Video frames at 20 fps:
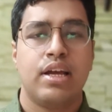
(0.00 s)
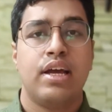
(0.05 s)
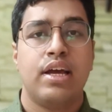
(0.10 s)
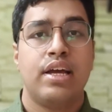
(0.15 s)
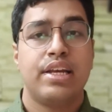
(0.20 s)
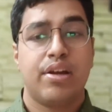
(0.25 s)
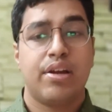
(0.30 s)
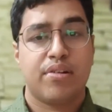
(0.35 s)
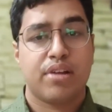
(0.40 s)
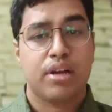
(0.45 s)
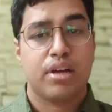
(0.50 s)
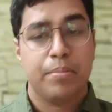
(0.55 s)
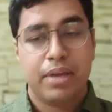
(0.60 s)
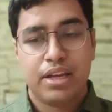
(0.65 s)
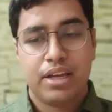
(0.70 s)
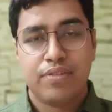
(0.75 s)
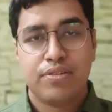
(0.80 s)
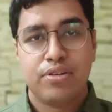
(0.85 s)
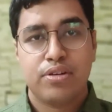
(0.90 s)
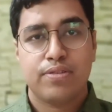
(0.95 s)
Now
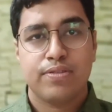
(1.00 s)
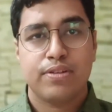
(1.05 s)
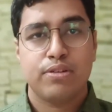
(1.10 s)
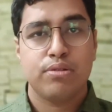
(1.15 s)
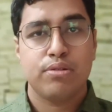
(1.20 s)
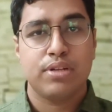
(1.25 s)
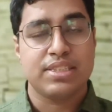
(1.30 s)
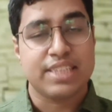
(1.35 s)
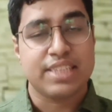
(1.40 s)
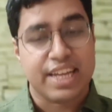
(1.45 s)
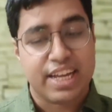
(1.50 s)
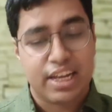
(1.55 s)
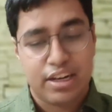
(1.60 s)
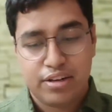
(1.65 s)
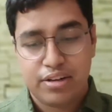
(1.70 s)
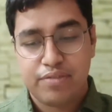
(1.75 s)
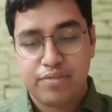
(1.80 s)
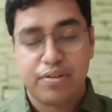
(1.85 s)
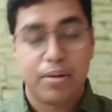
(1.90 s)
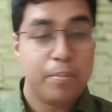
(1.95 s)
coming to the
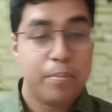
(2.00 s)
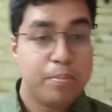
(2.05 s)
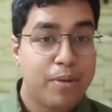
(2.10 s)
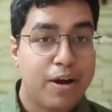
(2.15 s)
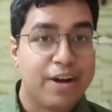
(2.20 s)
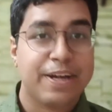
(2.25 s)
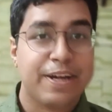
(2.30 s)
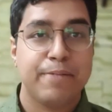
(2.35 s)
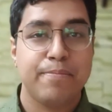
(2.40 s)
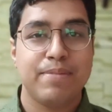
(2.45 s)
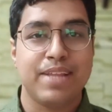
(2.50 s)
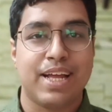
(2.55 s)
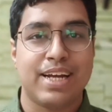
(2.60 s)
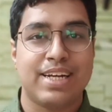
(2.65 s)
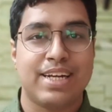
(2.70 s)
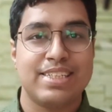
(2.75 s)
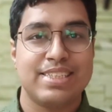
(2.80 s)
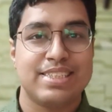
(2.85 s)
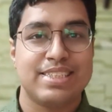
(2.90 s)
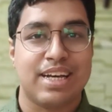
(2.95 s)
second from bottom, that
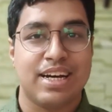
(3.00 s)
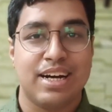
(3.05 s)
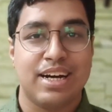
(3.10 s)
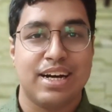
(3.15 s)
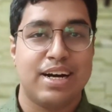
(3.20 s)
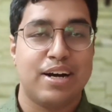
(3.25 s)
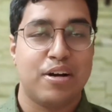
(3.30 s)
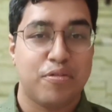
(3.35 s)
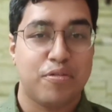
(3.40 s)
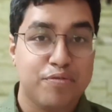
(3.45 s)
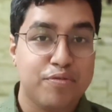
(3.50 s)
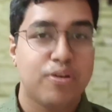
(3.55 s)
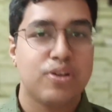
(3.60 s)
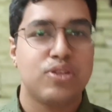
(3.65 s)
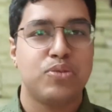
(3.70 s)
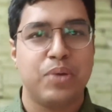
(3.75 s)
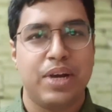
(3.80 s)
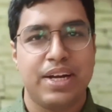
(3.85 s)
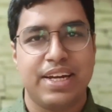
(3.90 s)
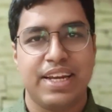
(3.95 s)
is
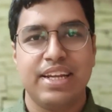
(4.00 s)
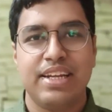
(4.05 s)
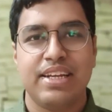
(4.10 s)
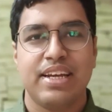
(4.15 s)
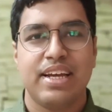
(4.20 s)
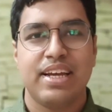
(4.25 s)
fourth rating.